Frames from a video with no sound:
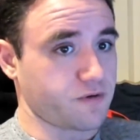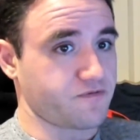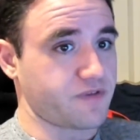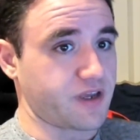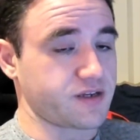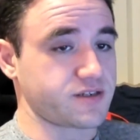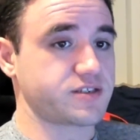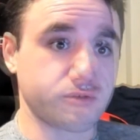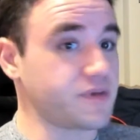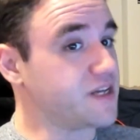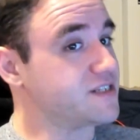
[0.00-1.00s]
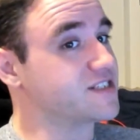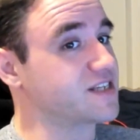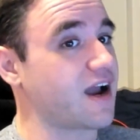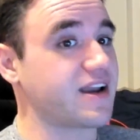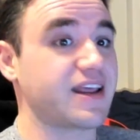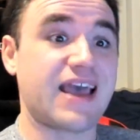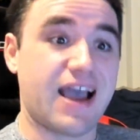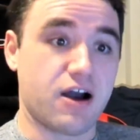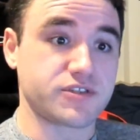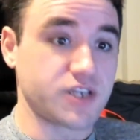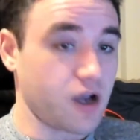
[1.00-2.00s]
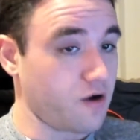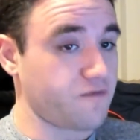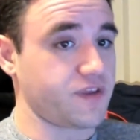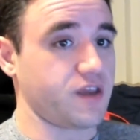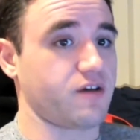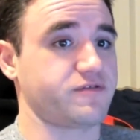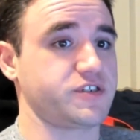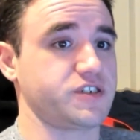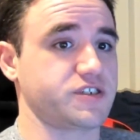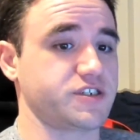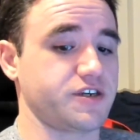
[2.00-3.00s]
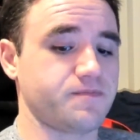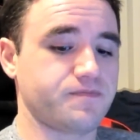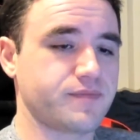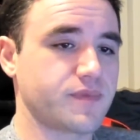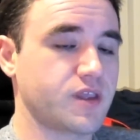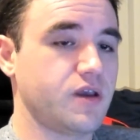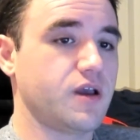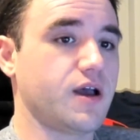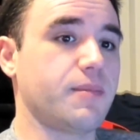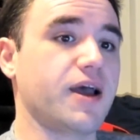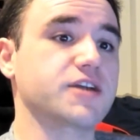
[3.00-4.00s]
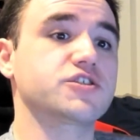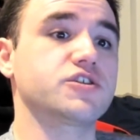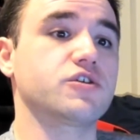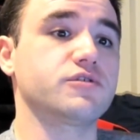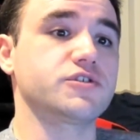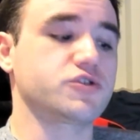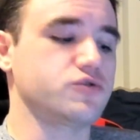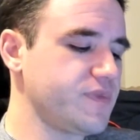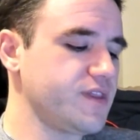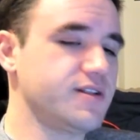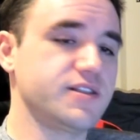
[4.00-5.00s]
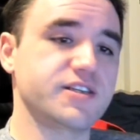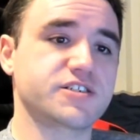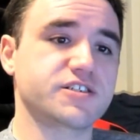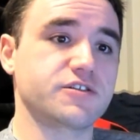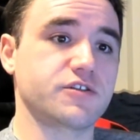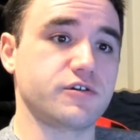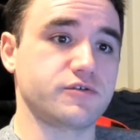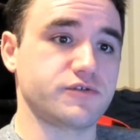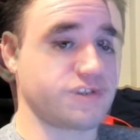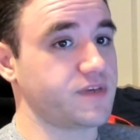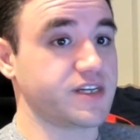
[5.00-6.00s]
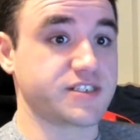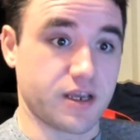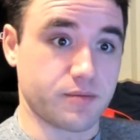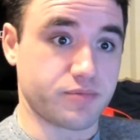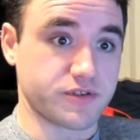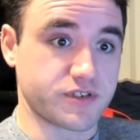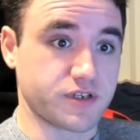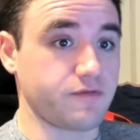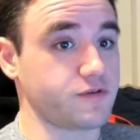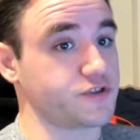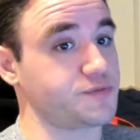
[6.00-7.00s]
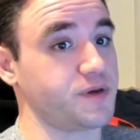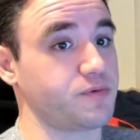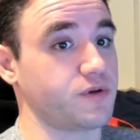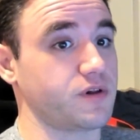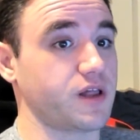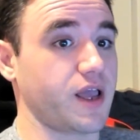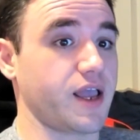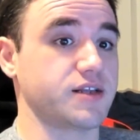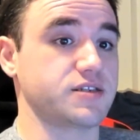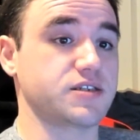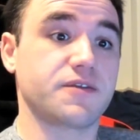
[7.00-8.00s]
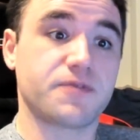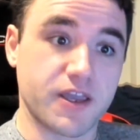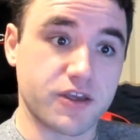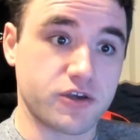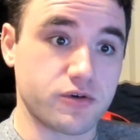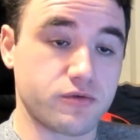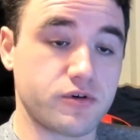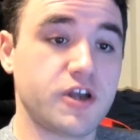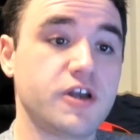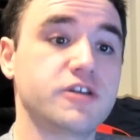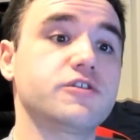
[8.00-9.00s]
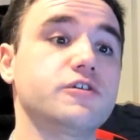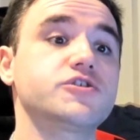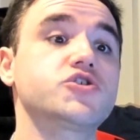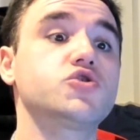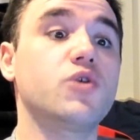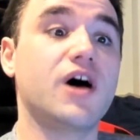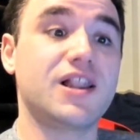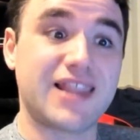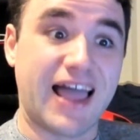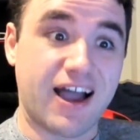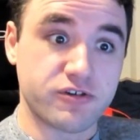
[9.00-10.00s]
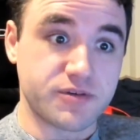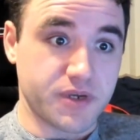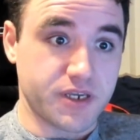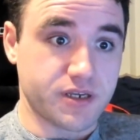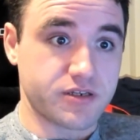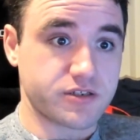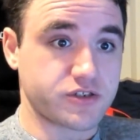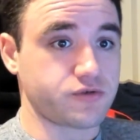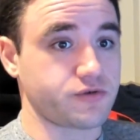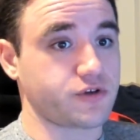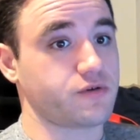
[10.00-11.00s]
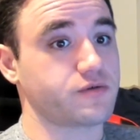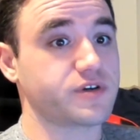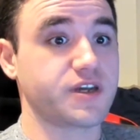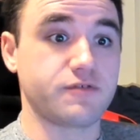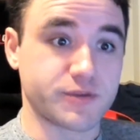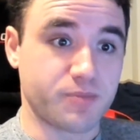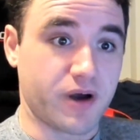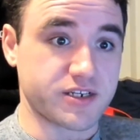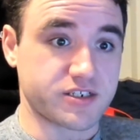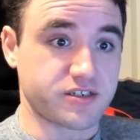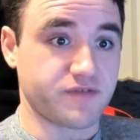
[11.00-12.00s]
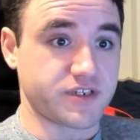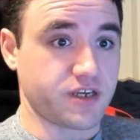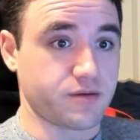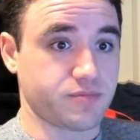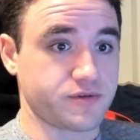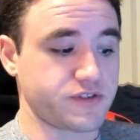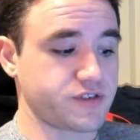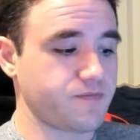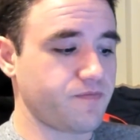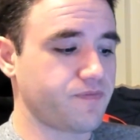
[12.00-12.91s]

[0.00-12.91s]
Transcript: of things inside and out of the FGC. I'm actually going to list those examples of those people, and thank you to those who allowed me to give those positive examples.